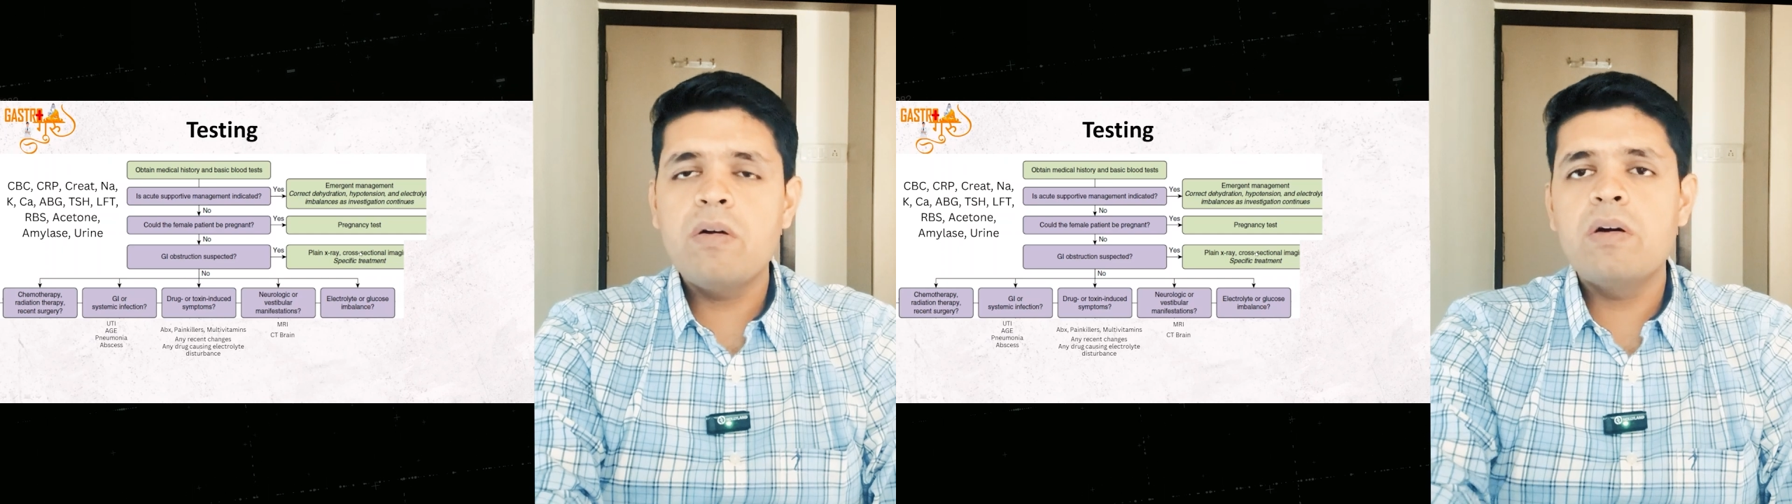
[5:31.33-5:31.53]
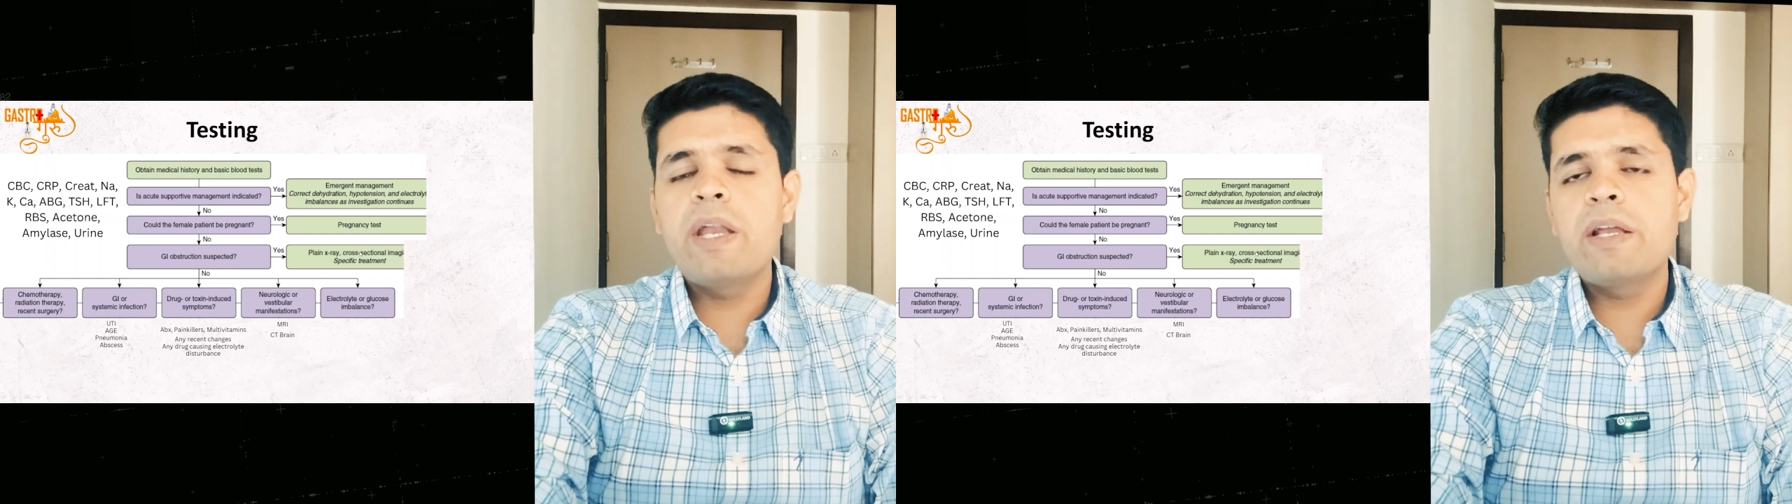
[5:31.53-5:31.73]

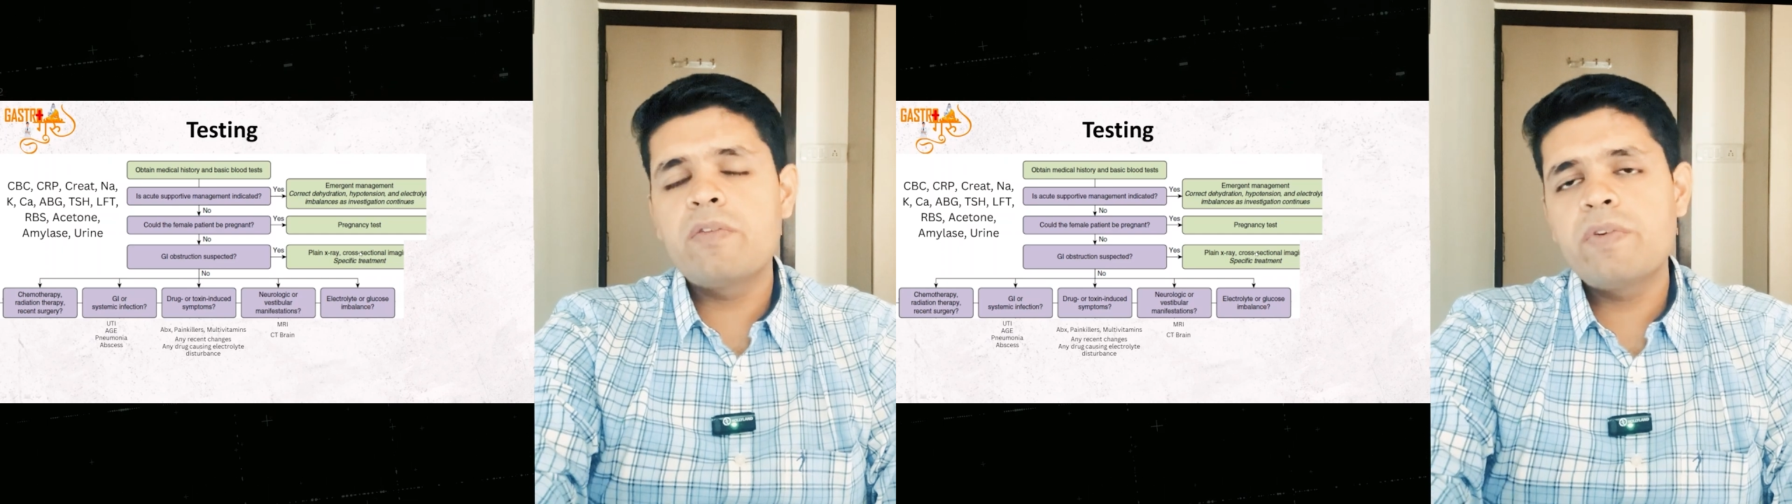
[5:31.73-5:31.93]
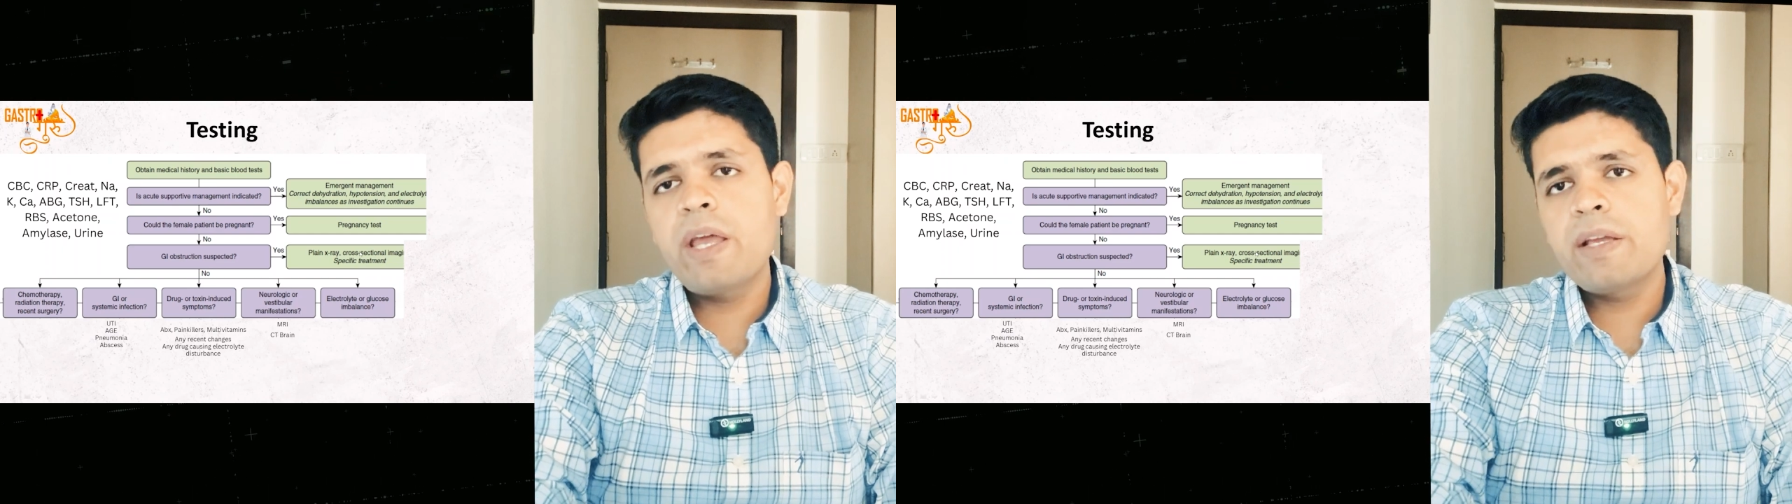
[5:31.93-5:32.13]
or
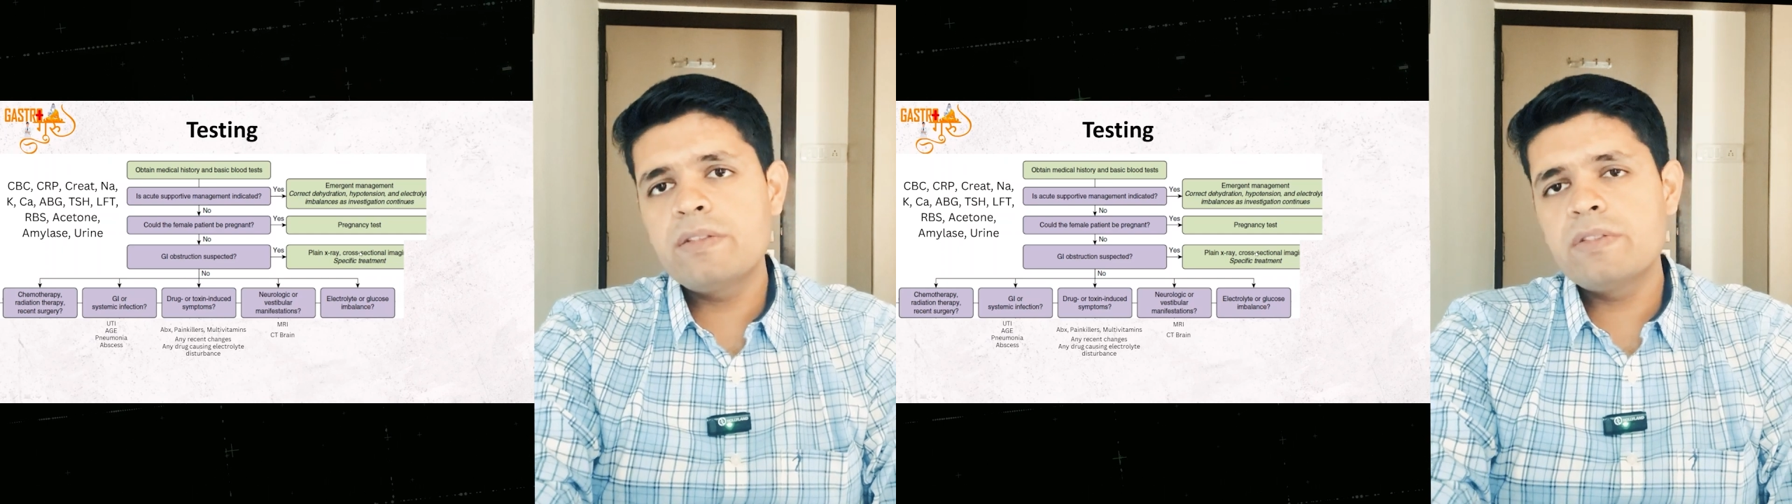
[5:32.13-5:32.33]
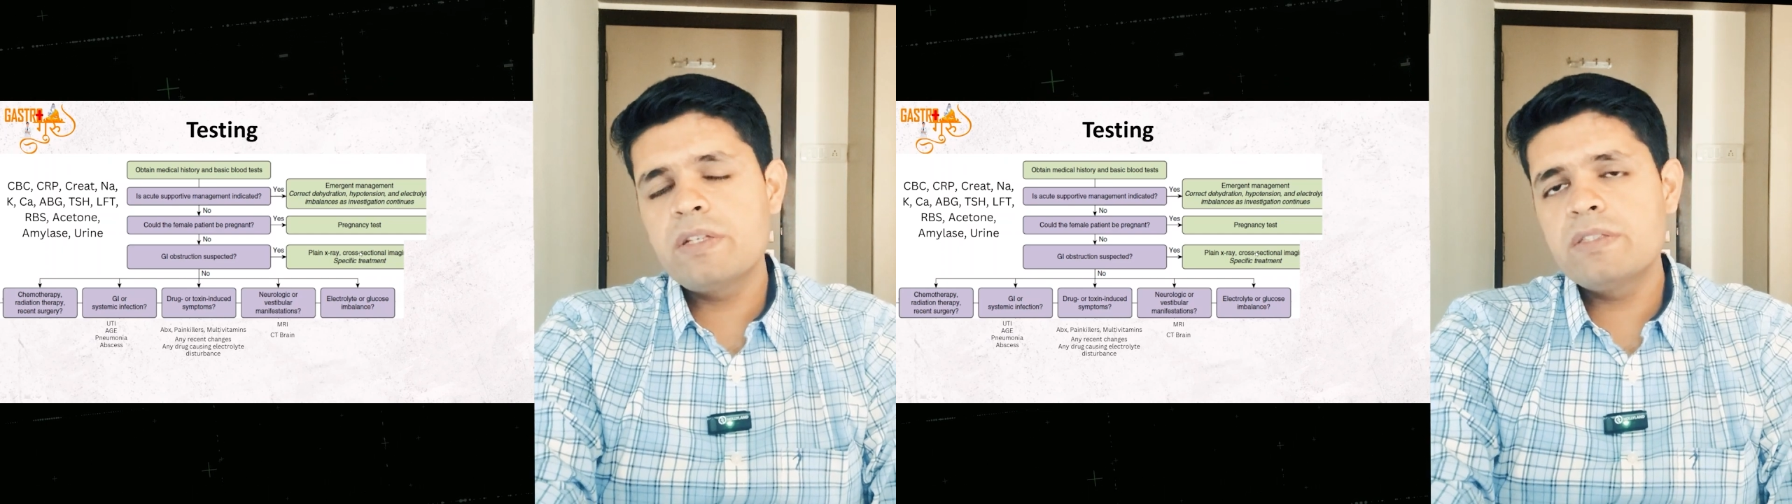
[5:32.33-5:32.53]
diclofenac
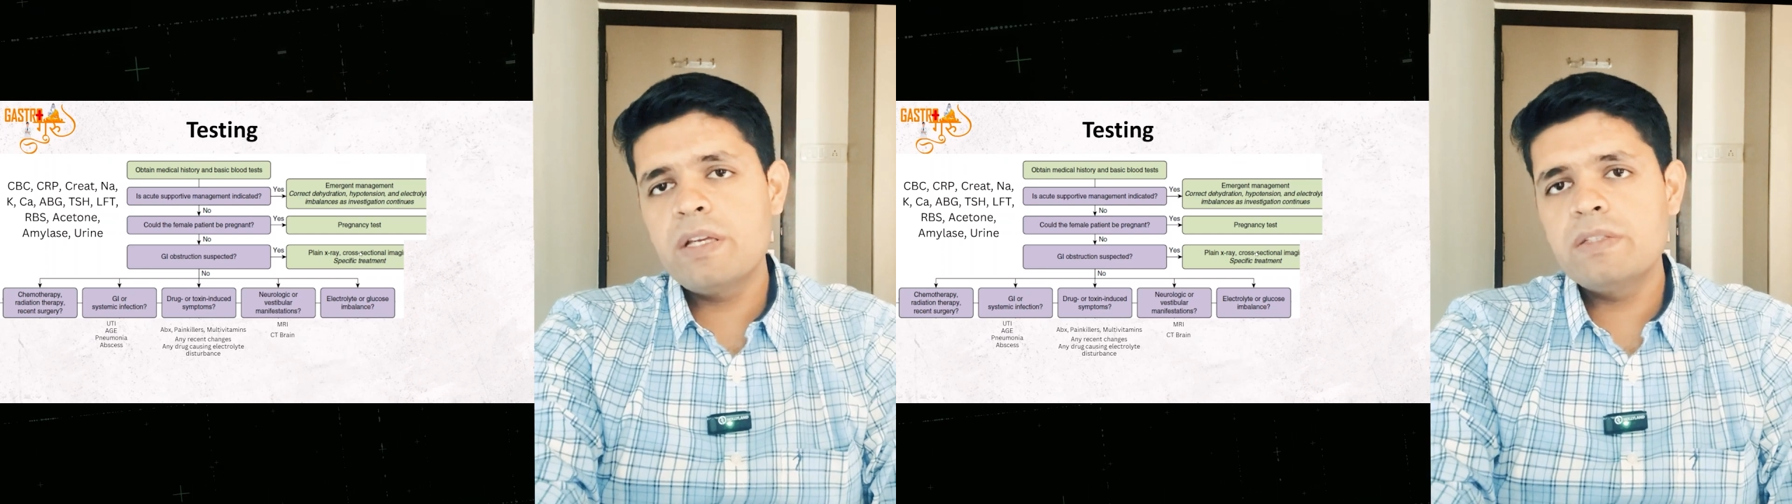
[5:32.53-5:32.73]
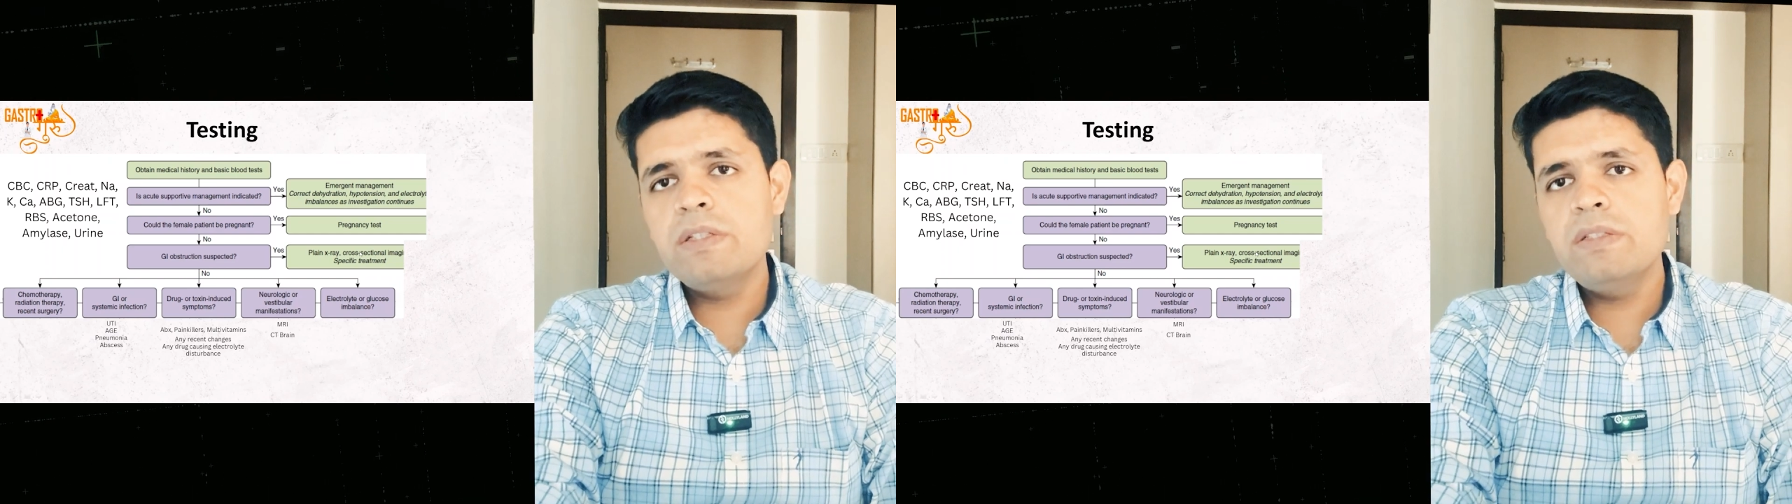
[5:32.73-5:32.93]
in such
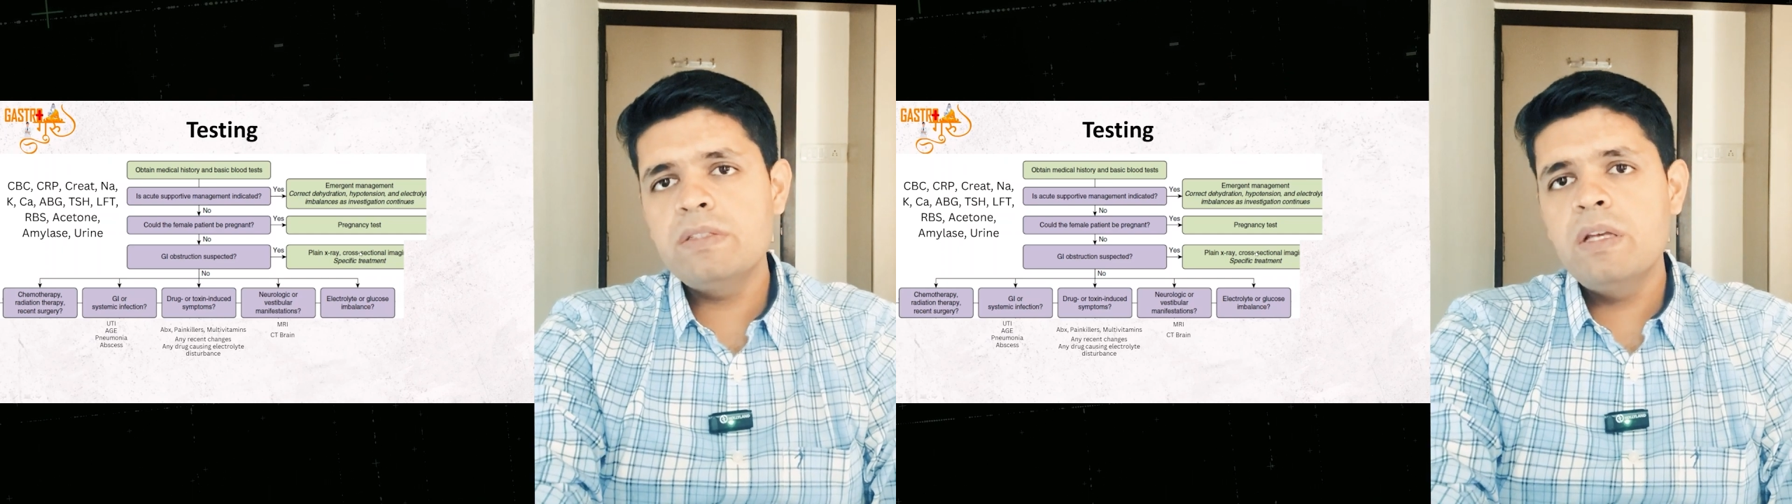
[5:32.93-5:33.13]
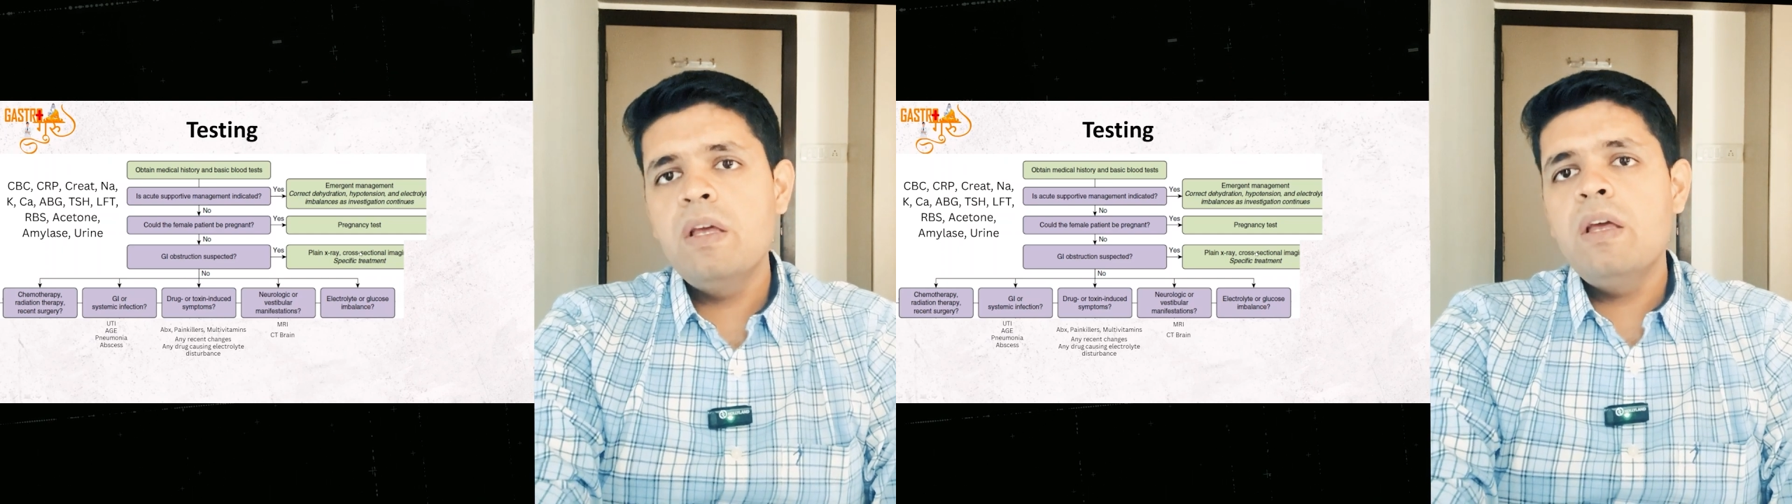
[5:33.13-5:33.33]
cases.